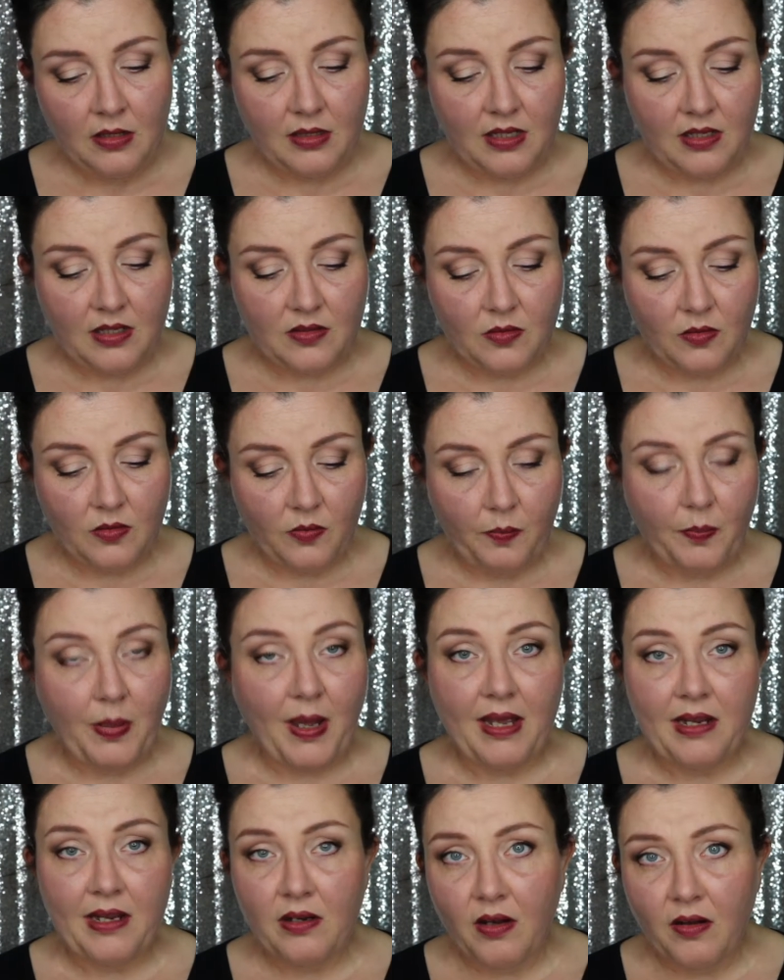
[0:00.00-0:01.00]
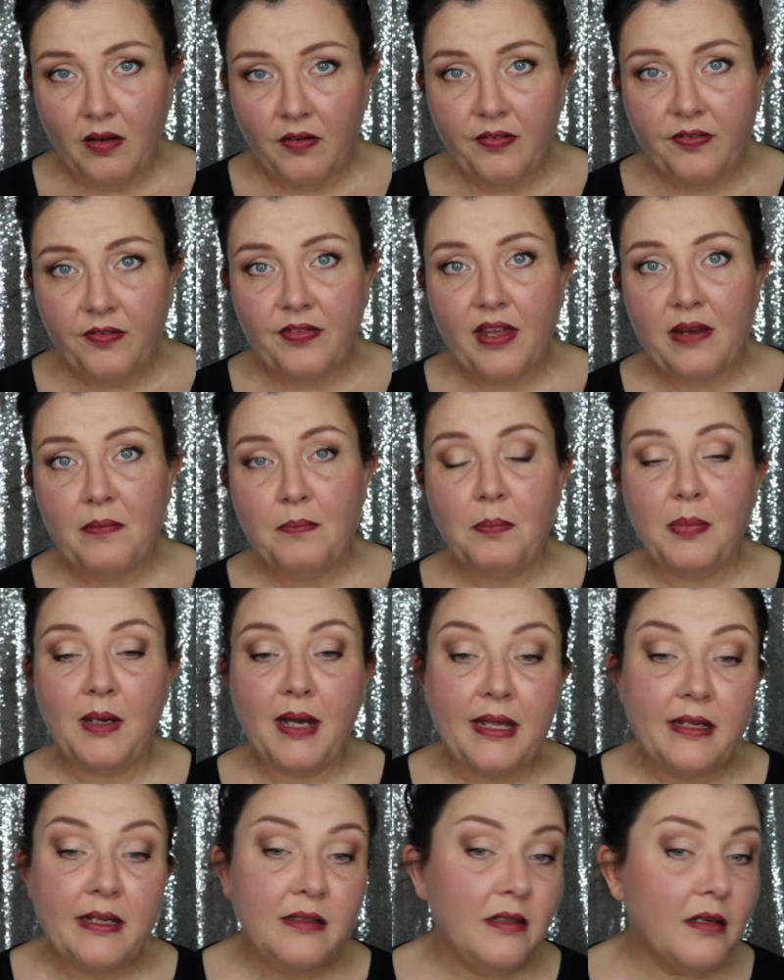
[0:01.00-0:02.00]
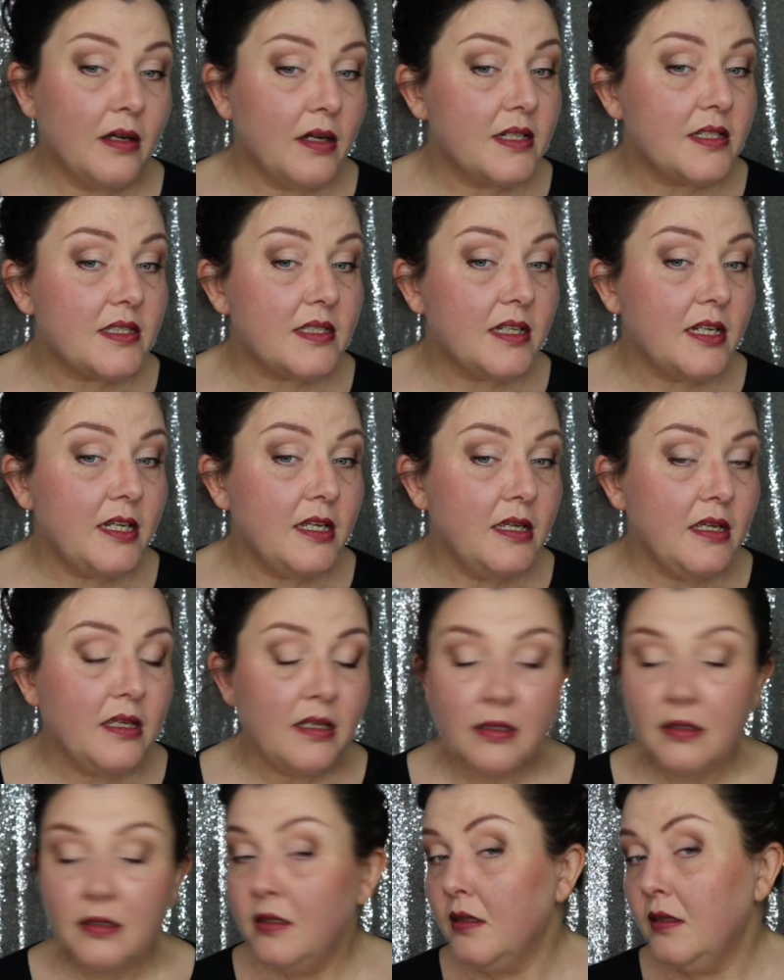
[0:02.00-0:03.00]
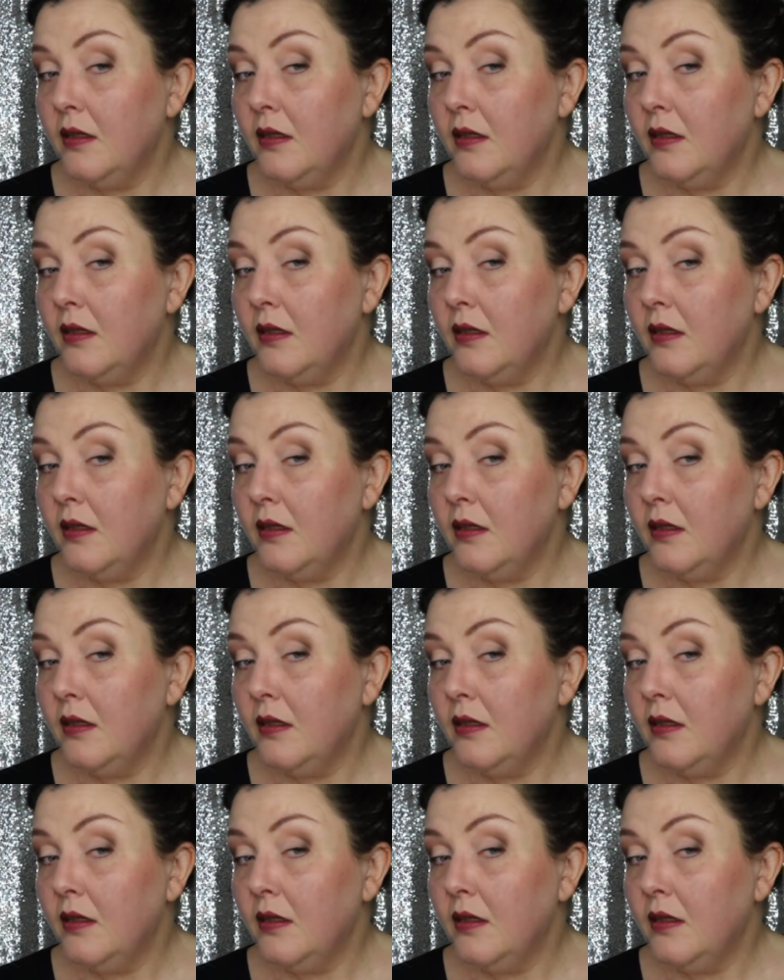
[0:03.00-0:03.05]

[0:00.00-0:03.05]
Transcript: There's good payoff. They blend nicely.